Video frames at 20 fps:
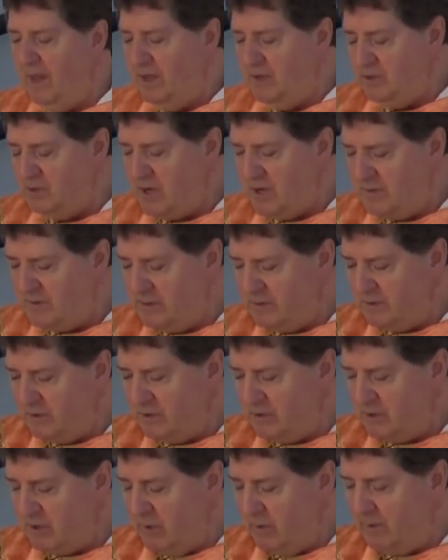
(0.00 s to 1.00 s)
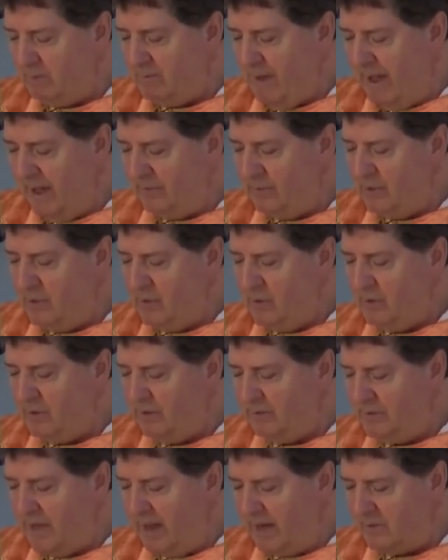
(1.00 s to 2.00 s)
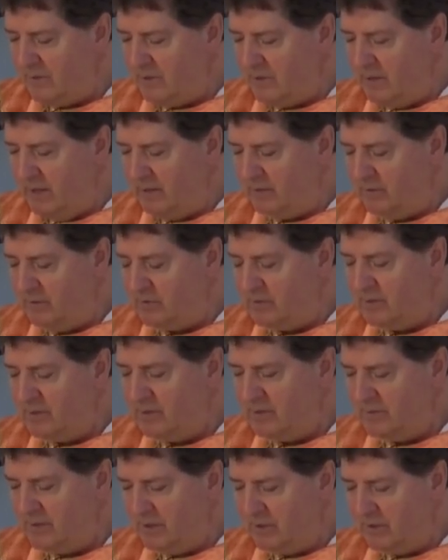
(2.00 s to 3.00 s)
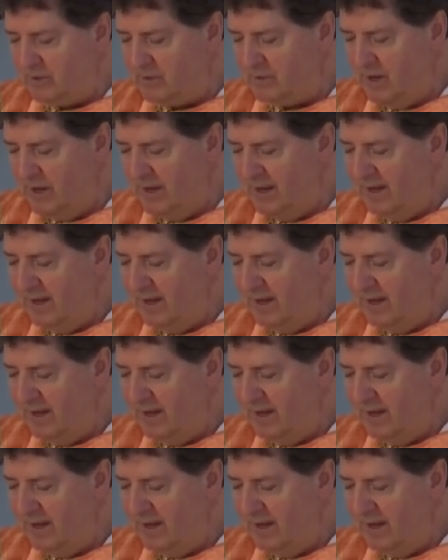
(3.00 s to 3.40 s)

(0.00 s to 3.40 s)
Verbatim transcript: Jesus is showing Matthew and the tax collectors and the sinners.